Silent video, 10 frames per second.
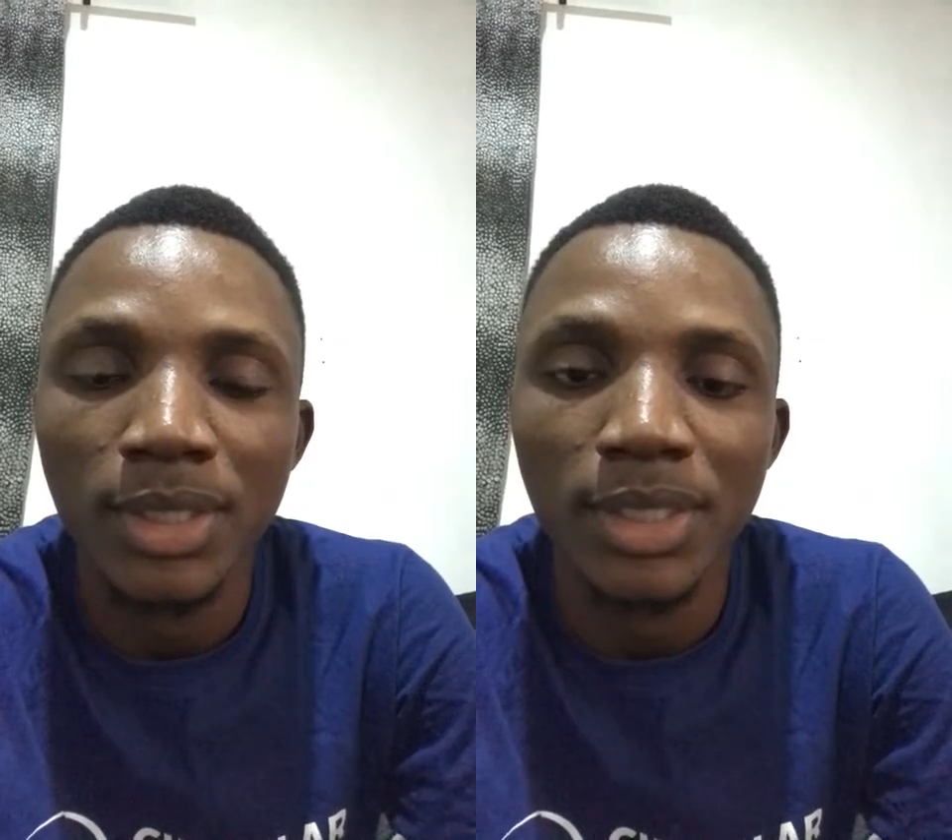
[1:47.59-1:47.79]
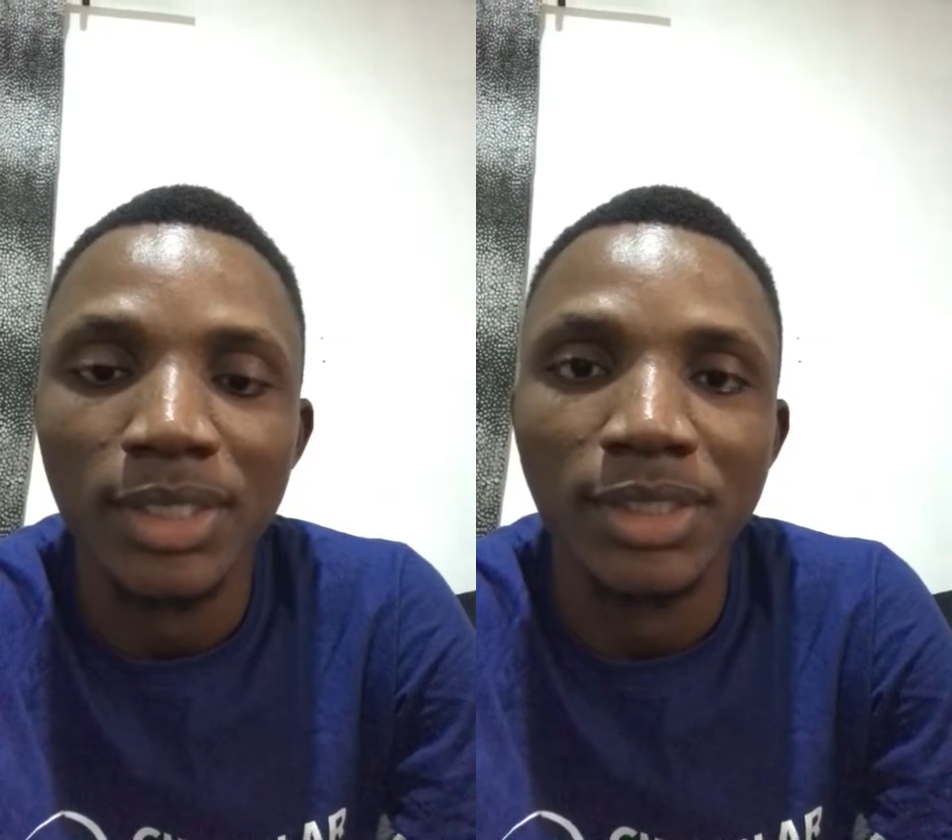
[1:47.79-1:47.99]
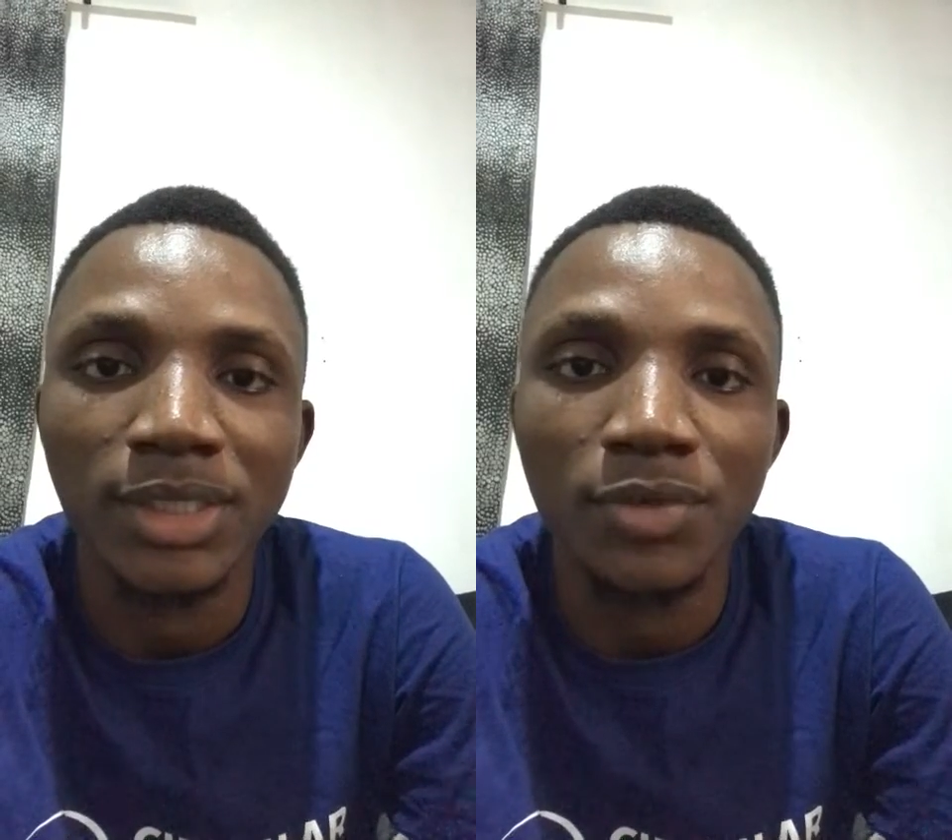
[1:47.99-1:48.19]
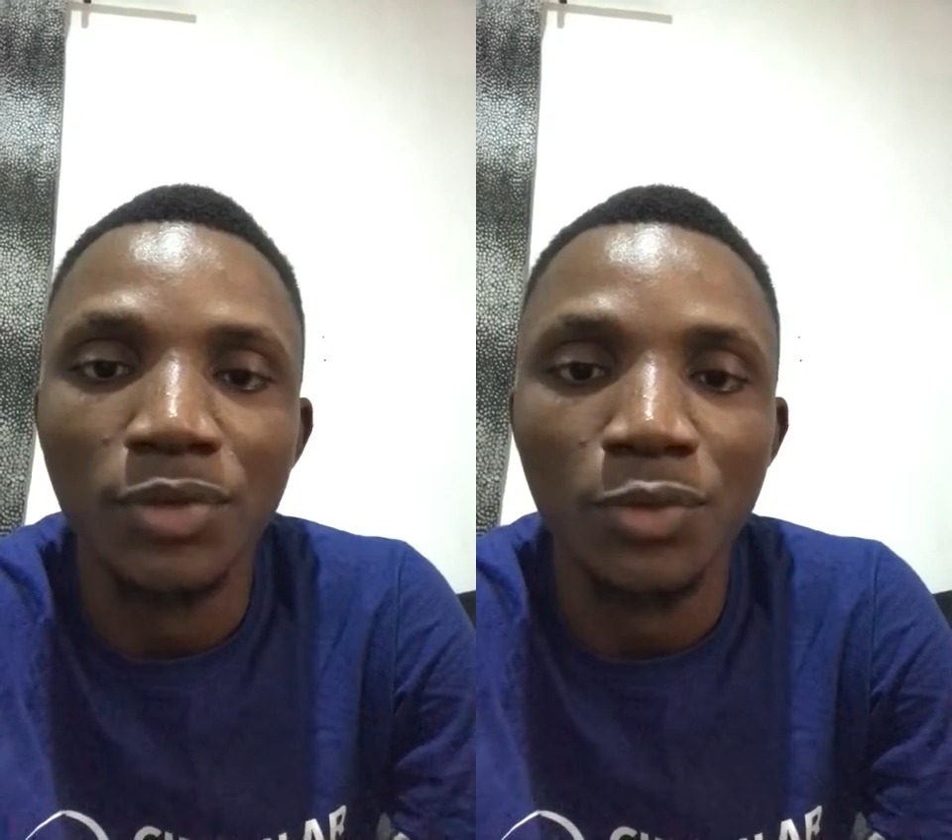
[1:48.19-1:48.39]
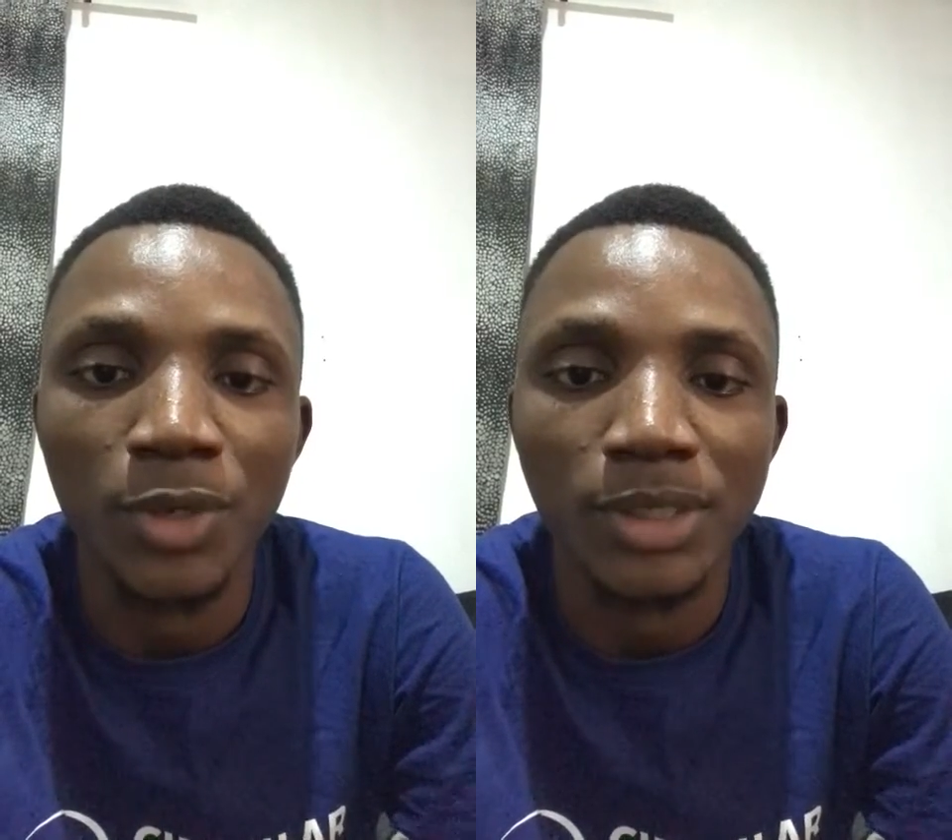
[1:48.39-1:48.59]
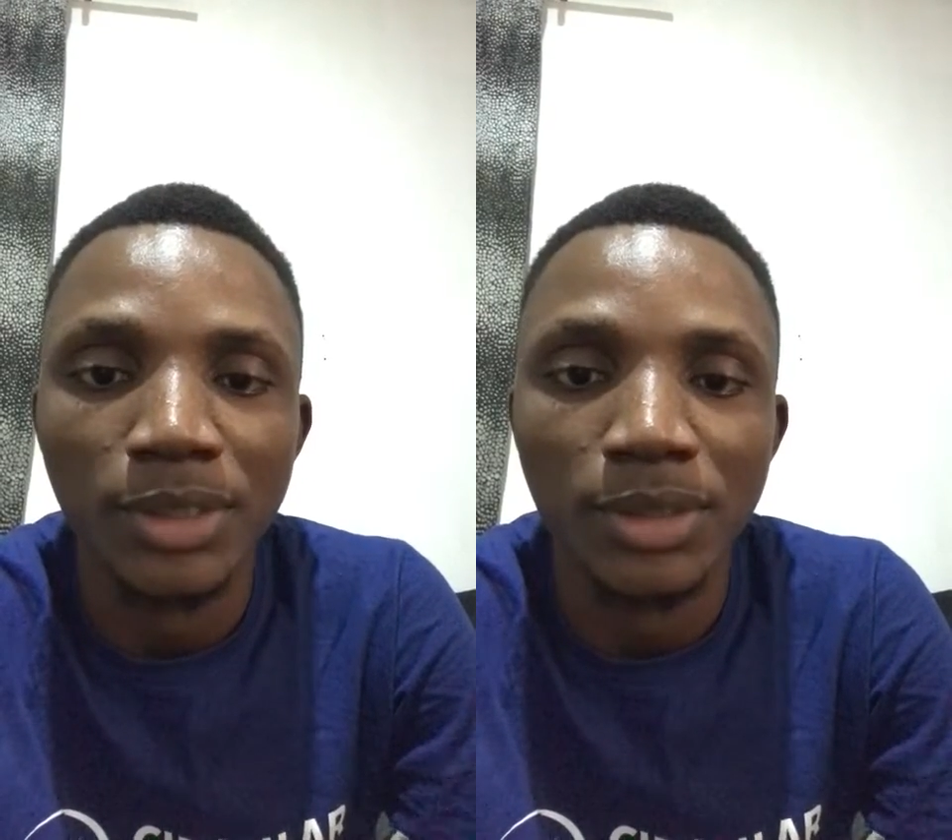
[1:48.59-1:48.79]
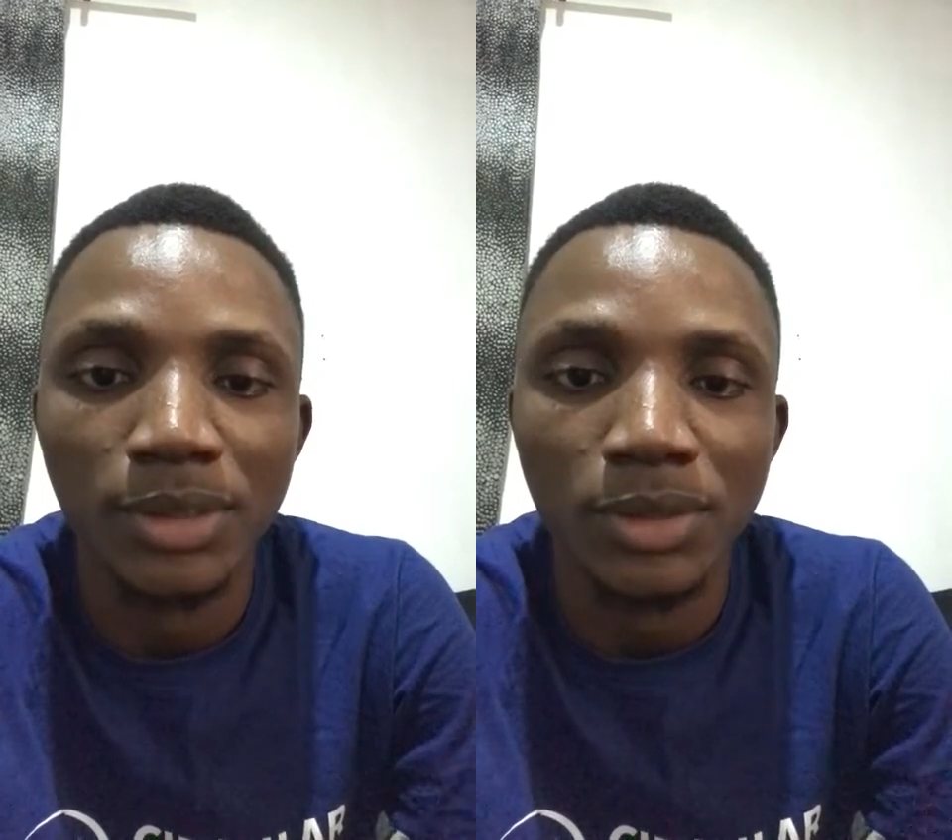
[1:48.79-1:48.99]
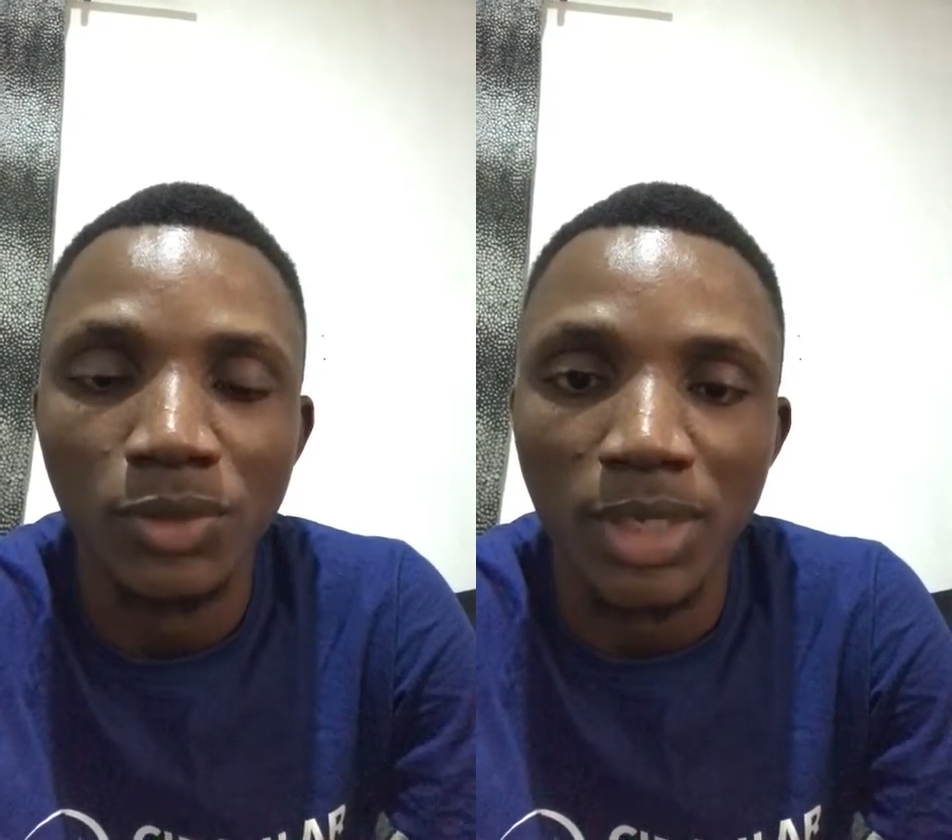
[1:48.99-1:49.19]
there's zero
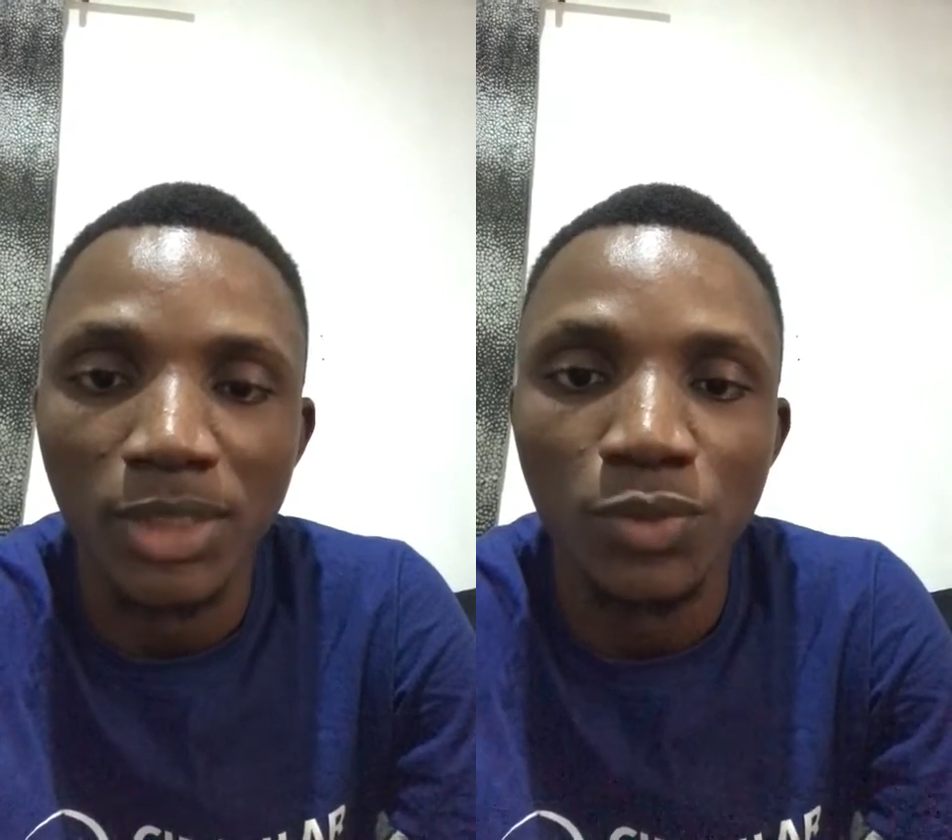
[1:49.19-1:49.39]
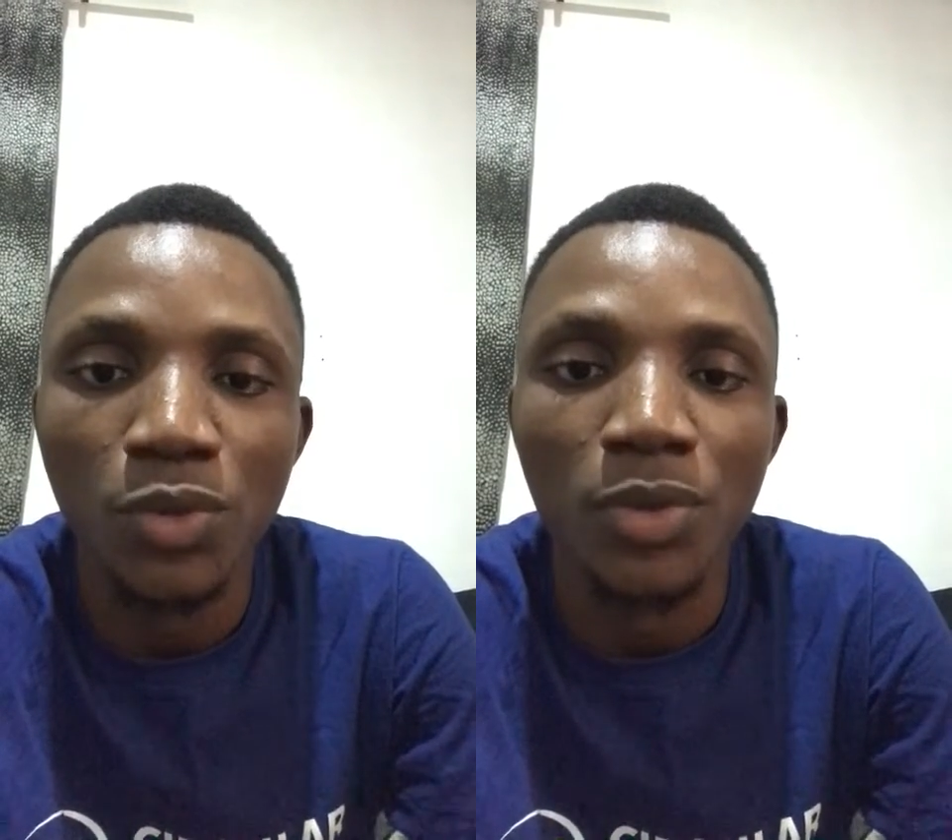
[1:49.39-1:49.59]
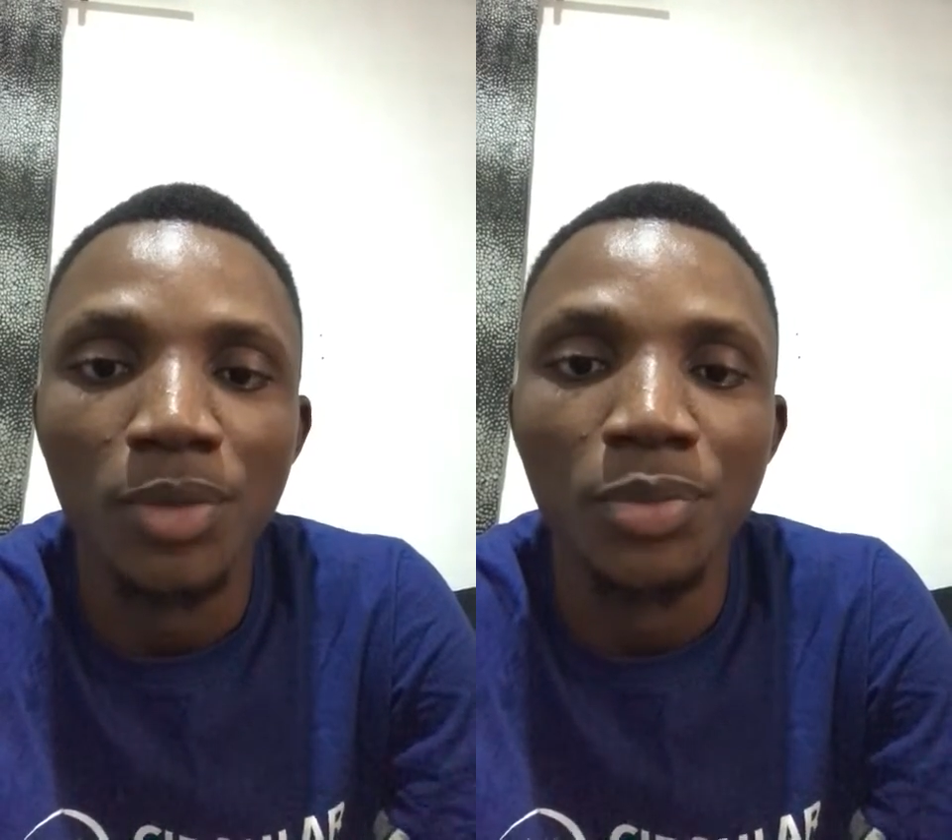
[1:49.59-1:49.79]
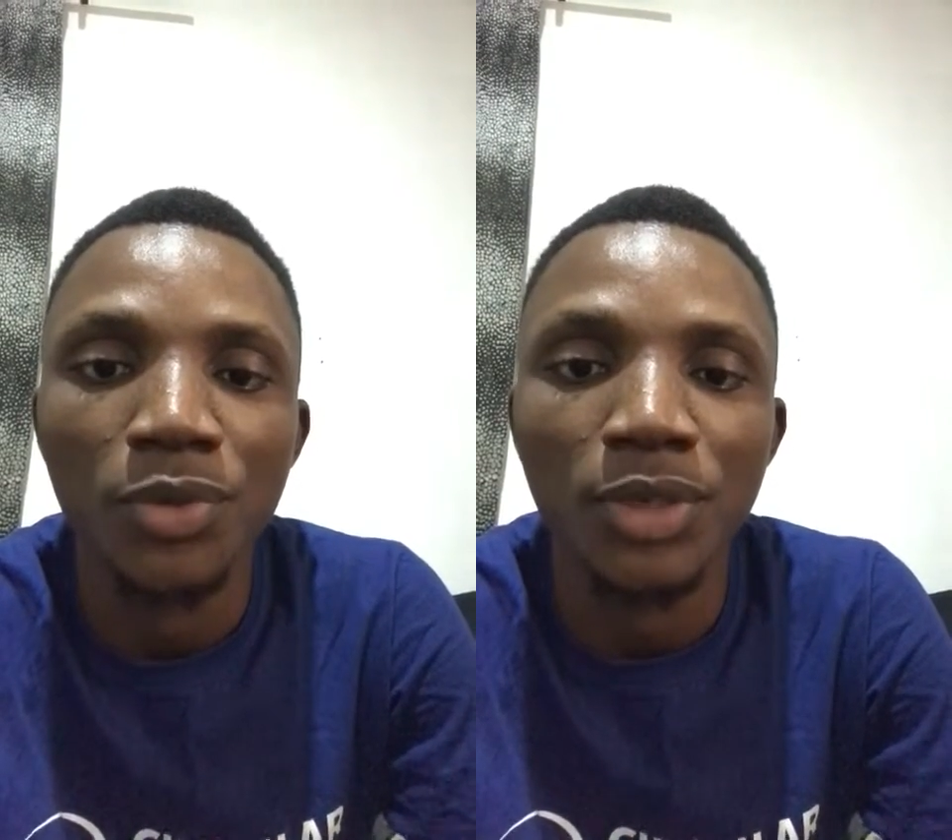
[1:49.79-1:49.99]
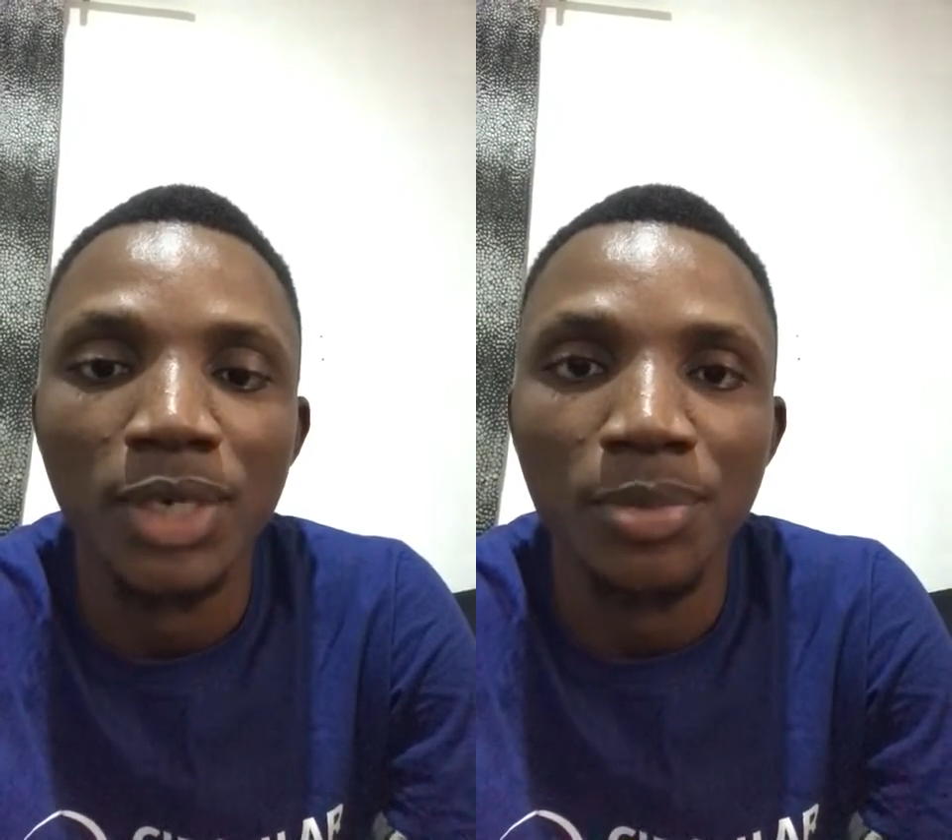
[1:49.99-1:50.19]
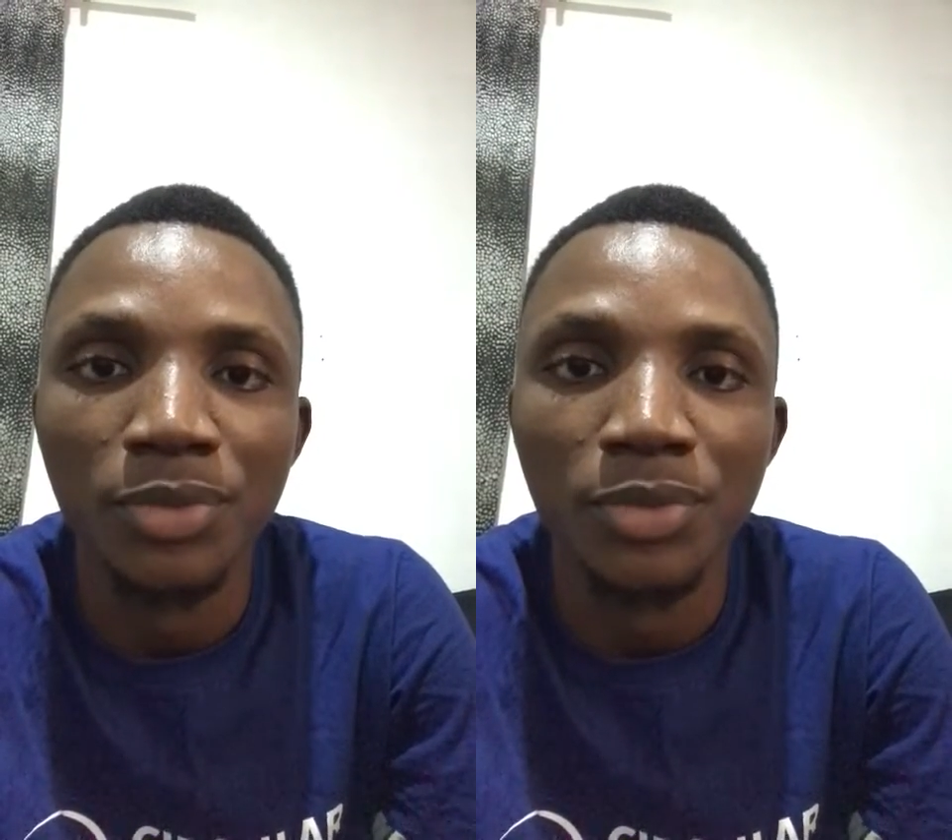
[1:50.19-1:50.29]
waste so that's what we are building at